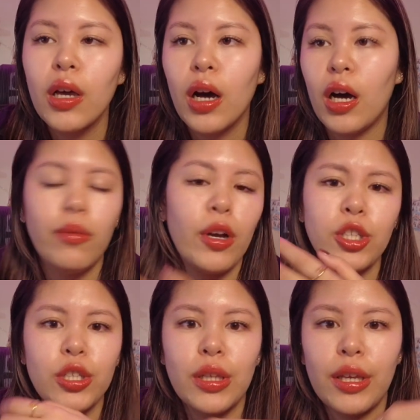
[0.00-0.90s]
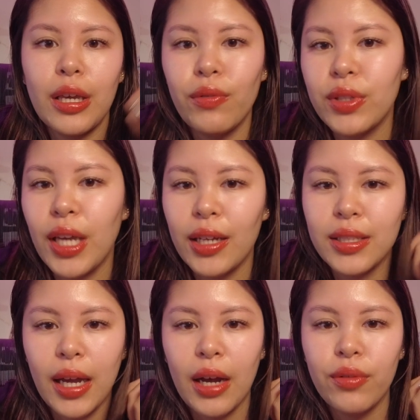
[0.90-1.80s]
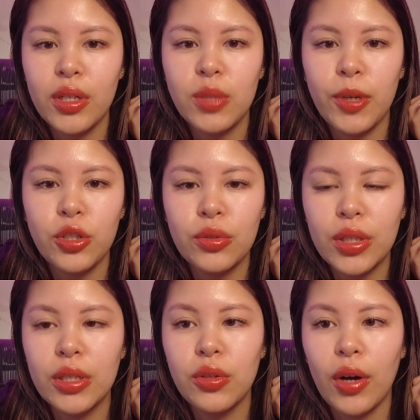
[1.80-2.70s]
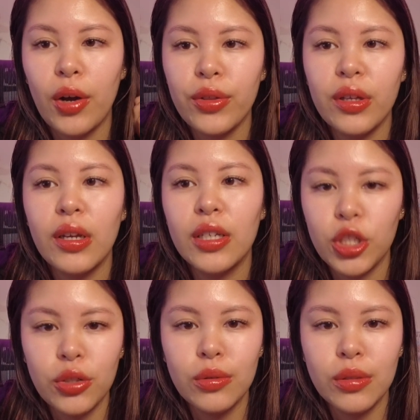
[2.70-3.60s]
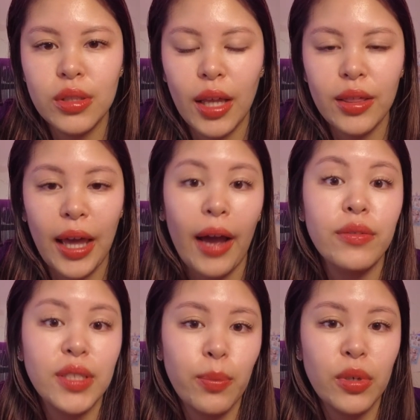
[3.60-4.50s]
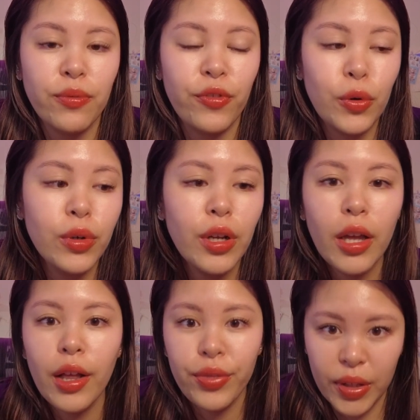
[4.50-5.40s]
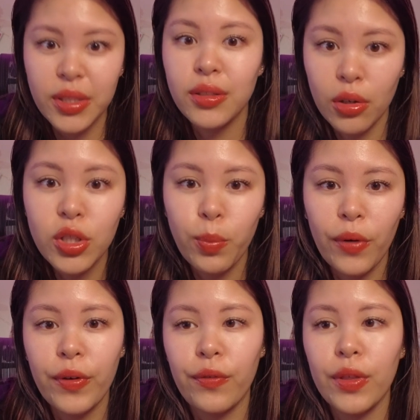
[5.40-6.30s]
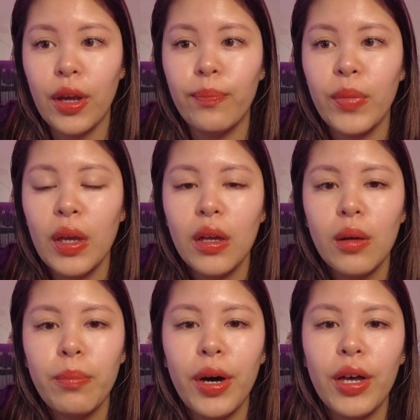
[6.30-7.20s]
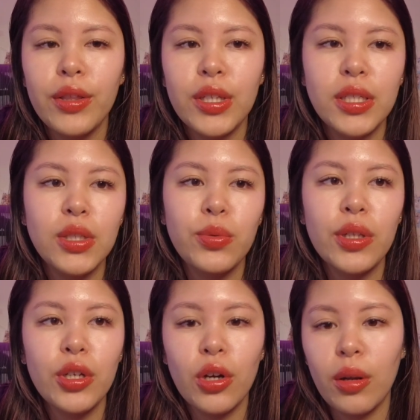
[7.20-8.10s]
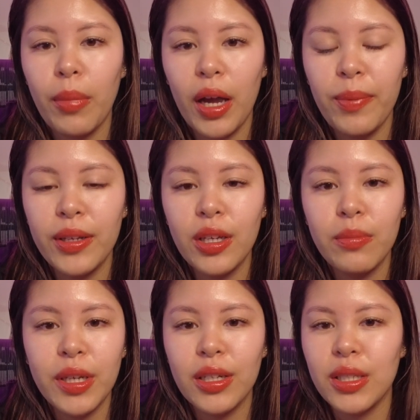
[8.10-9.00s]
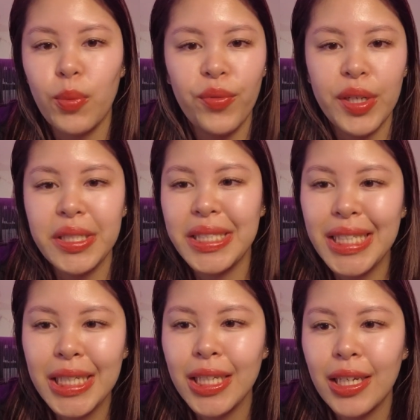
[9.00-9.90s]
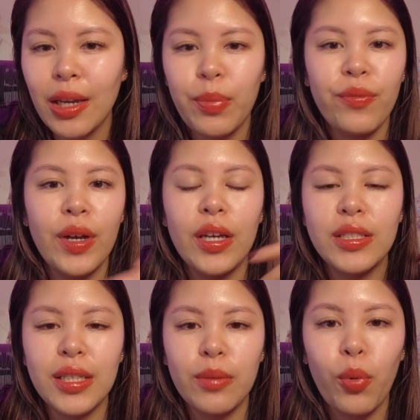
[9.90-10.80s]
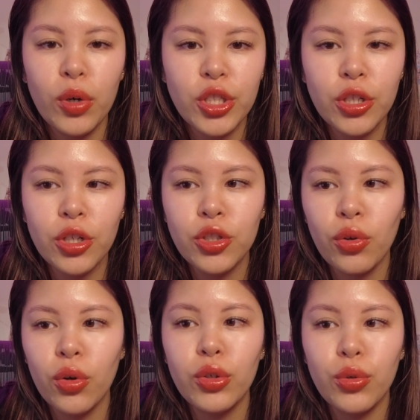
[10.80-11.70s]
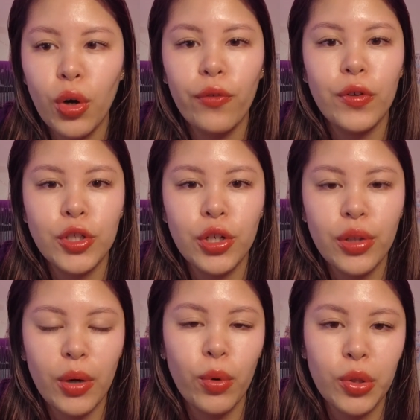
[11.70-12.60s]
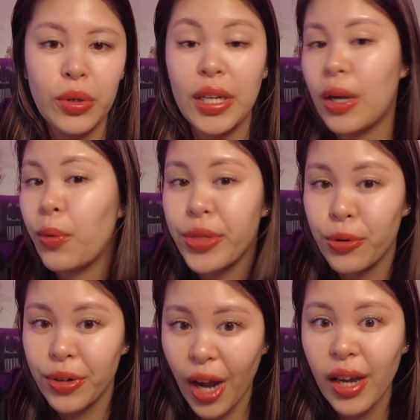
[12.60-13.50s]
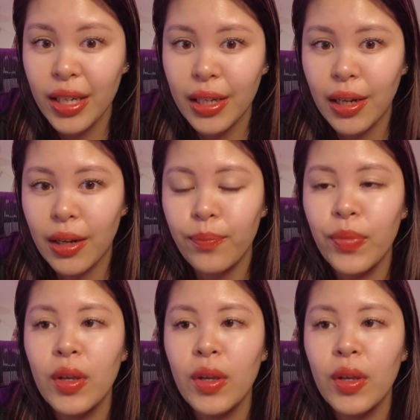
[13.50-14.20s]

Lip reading: Actually, like even cats that have like special needs or health issues that they have separate food, this is also perfect for them. But this is really good in my opinion because it prevents stealing. It's like portion control. You know for sure like what they're eating and what they're not eating.